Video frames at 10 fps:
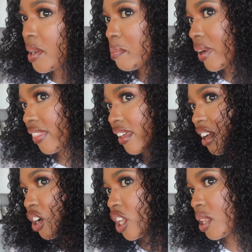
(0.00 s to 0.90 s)
But the
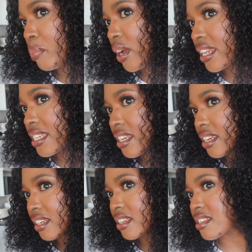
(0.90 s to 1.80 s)
curl
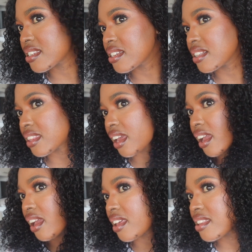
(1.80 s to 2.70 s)
pattern still
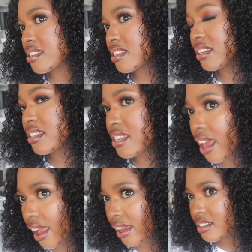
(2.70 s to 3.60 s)
there, still
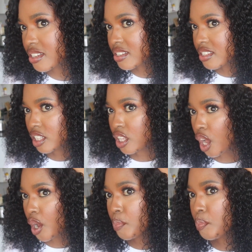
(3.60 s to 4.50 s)
intact, still
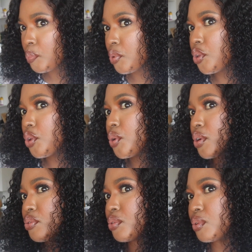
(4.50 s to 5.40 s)

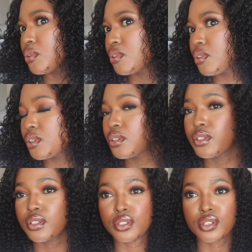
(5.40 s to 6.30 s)
beautiful,
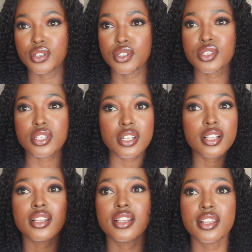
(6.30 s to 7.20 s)

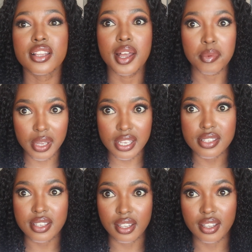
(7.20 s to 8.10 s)
still
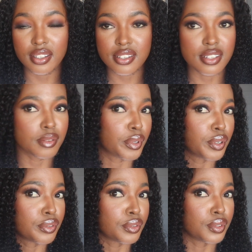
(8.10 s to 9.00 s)
amazing, still
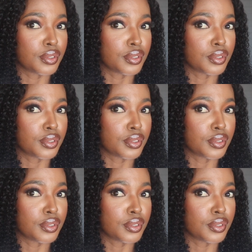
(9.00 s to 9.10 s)
beautiful.